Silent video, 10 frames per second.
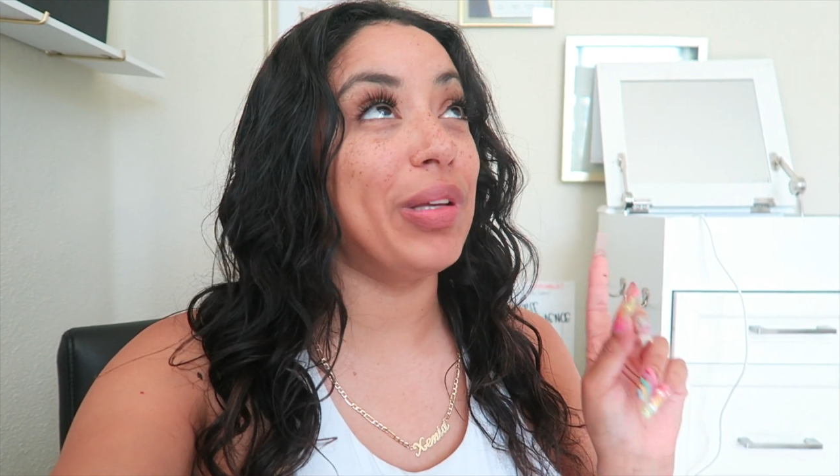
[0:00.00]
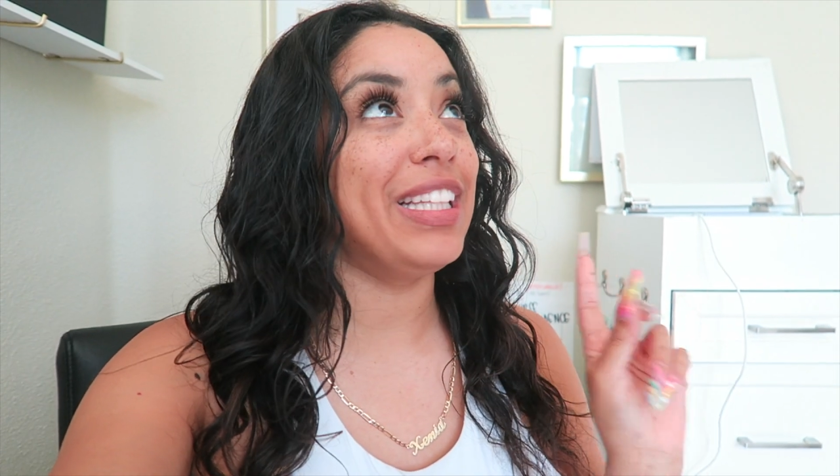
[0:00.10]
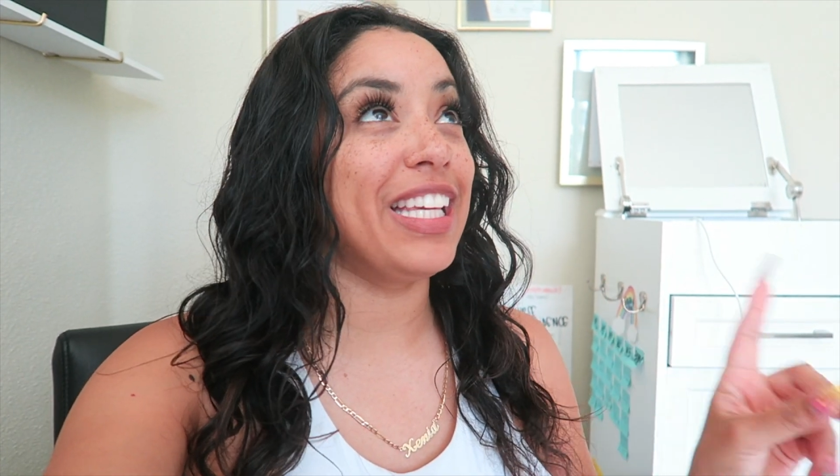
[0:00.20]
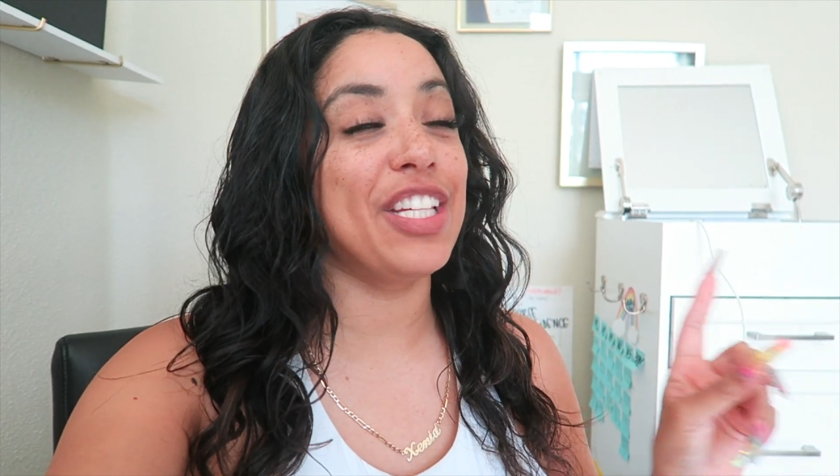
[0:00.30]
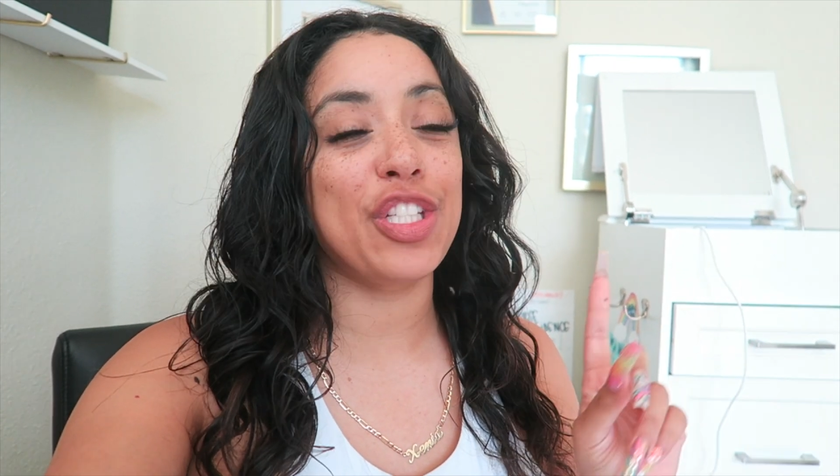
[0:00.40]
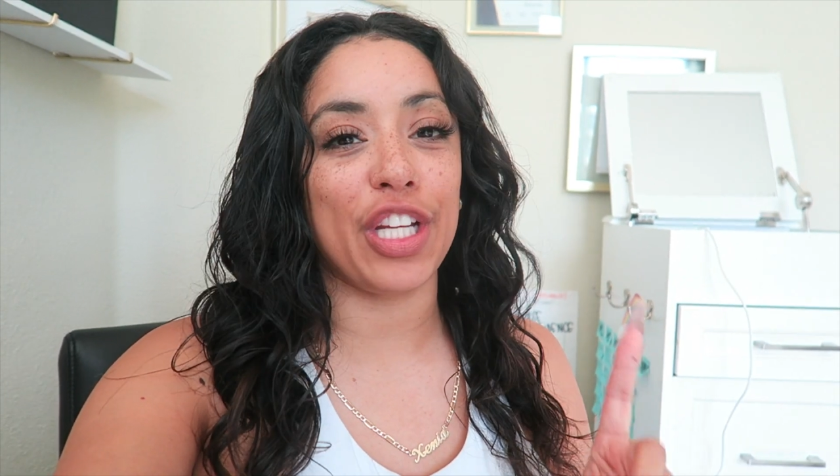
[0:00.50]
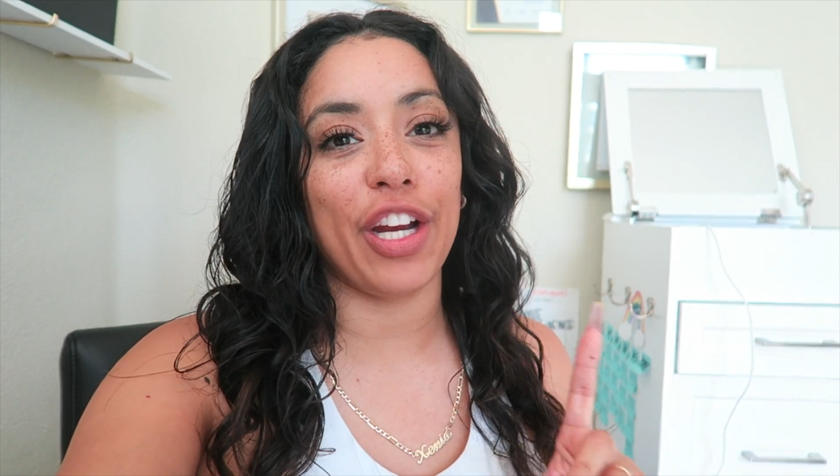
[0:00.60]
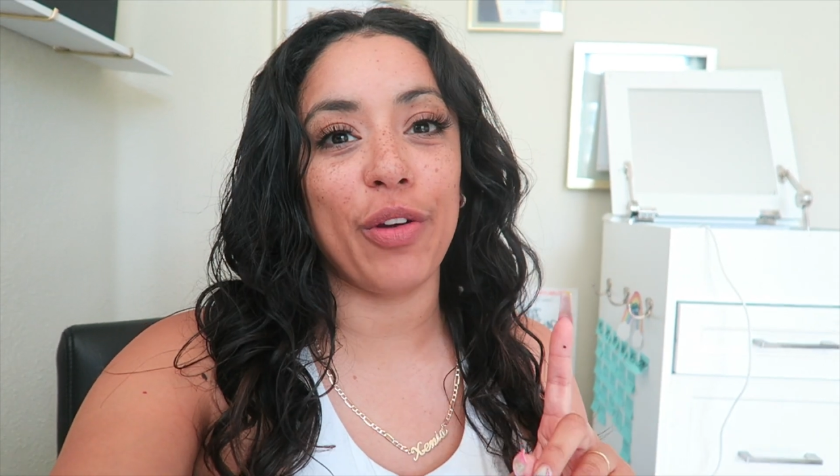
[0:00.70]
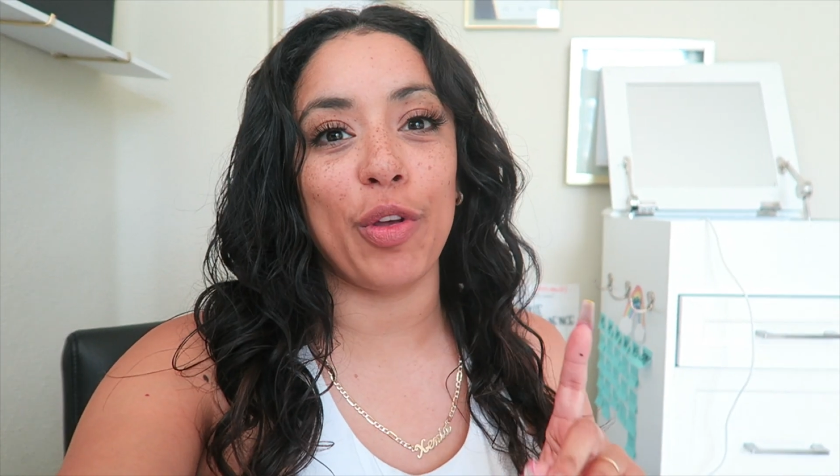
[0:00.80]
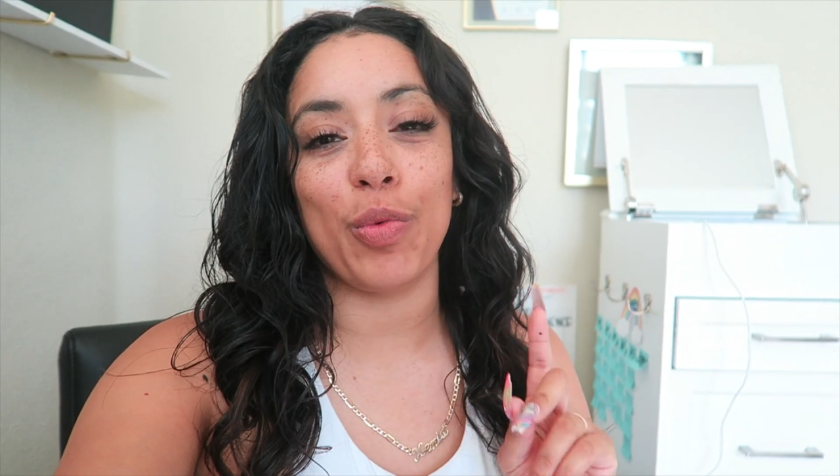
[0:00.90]
please
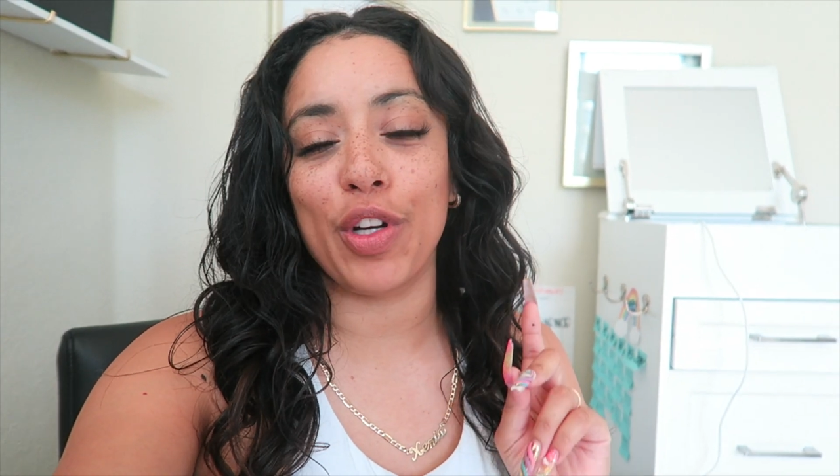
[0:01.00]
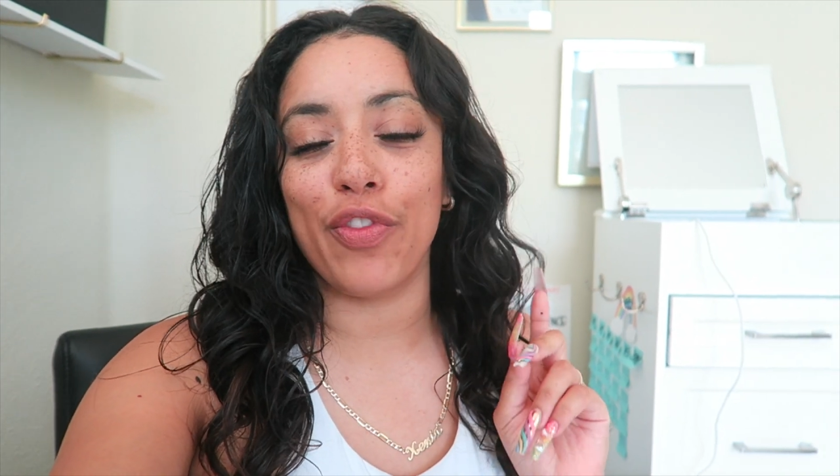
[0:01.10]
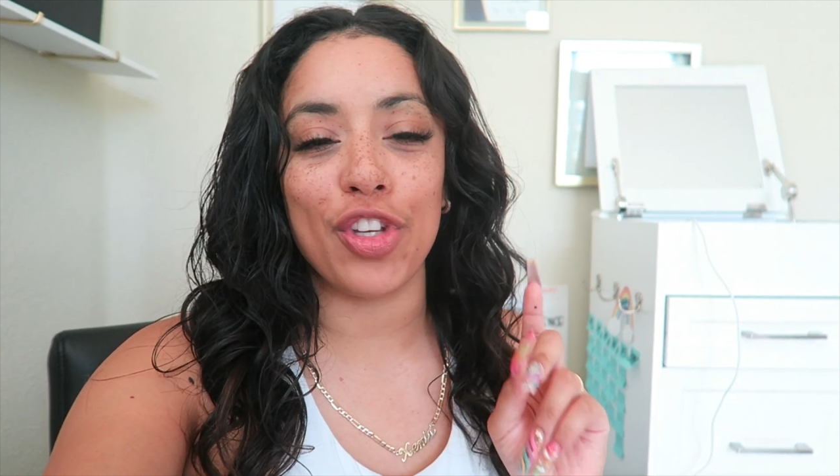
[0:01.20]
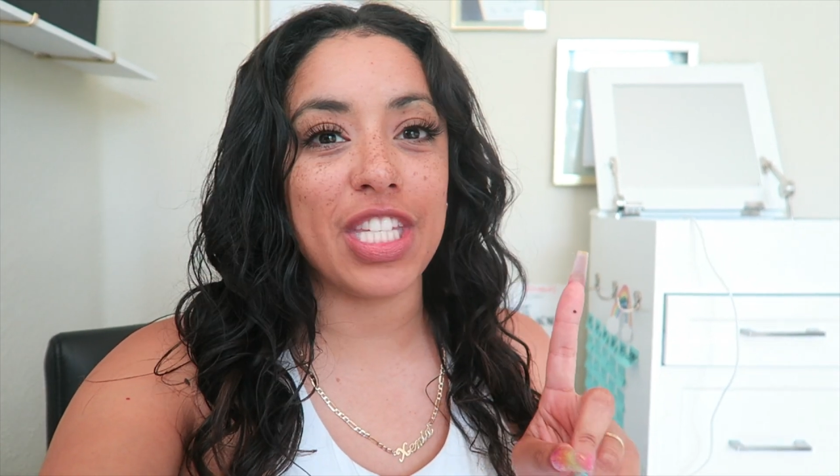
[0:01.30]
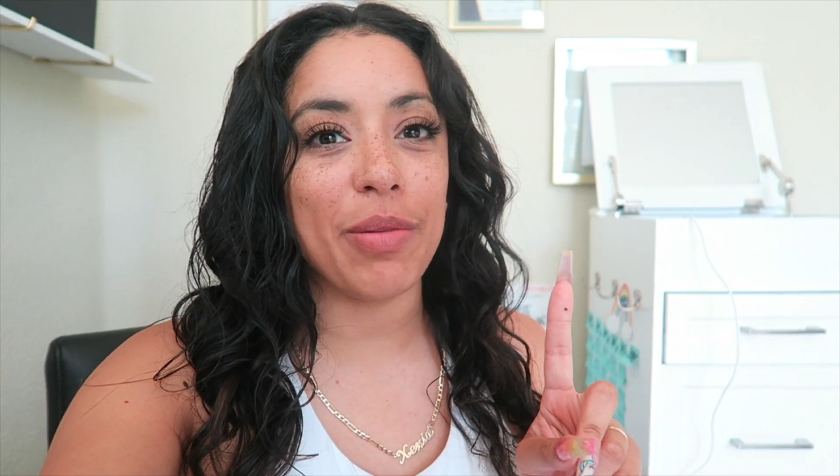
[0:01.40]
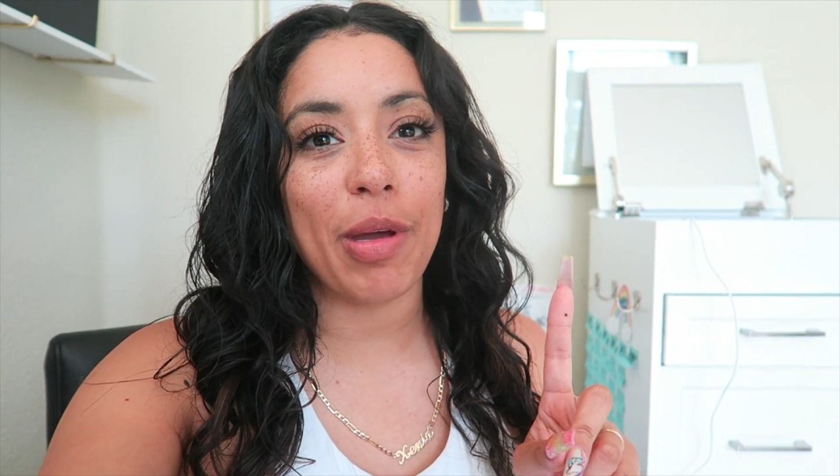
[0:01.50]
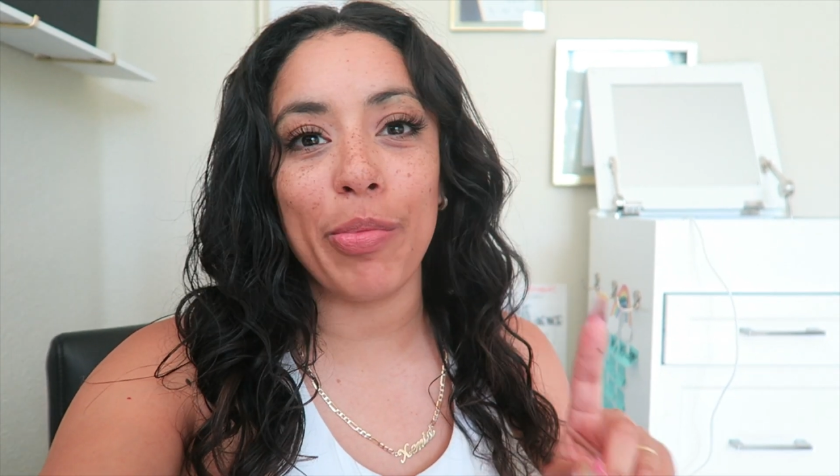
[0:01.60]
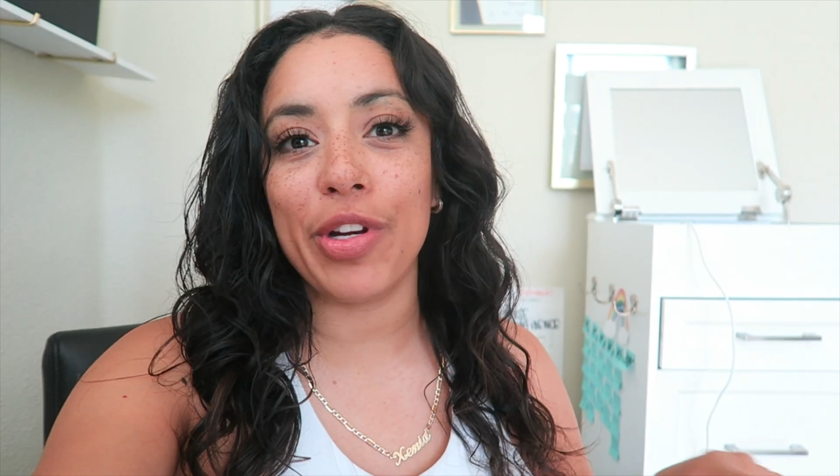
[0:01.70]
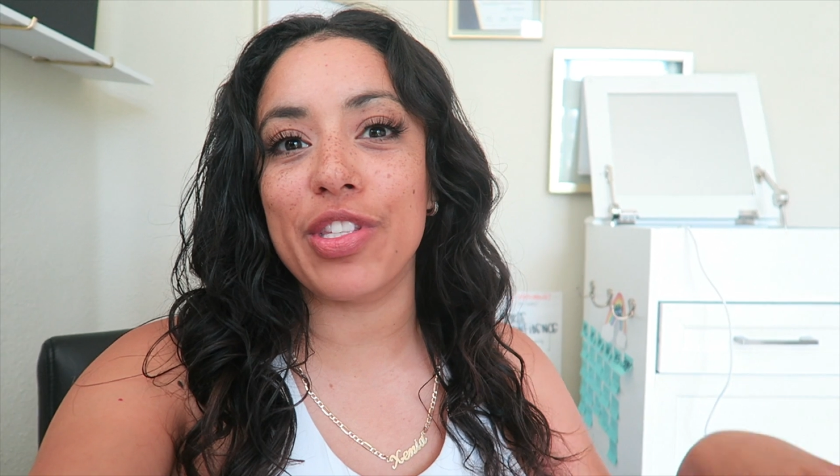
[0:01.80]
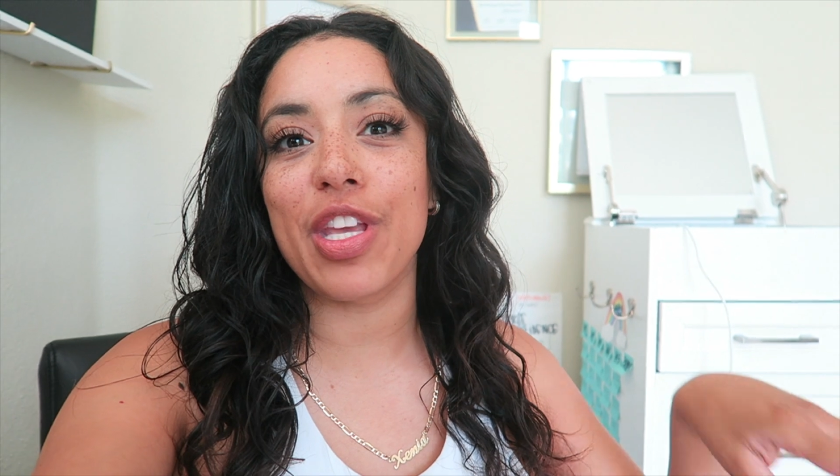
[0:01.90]
share it with one of your team
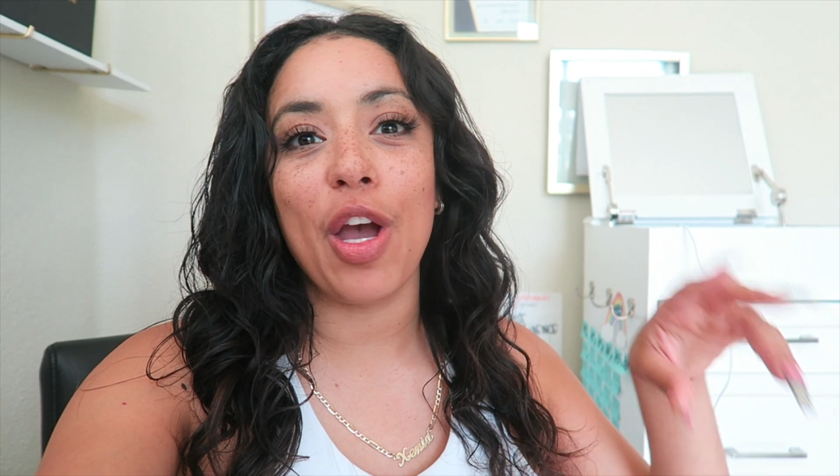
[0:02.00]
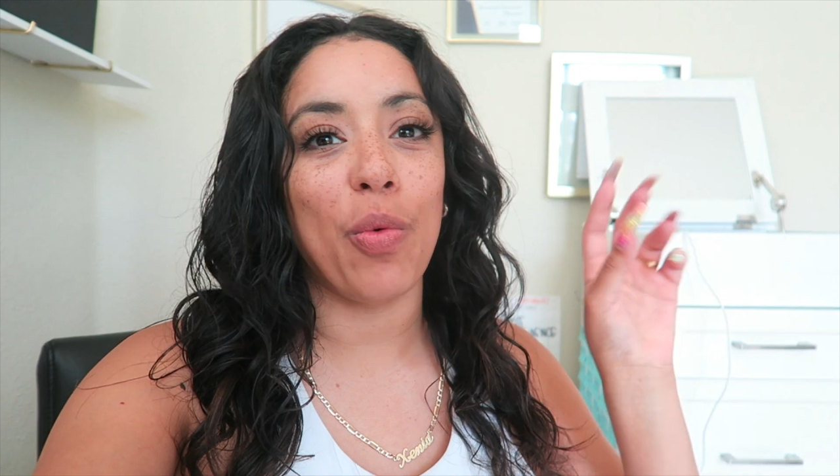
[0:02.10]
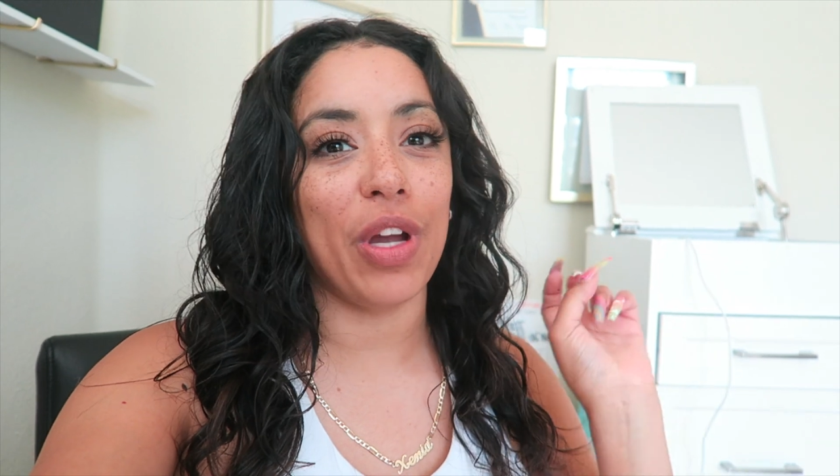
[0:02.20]
members,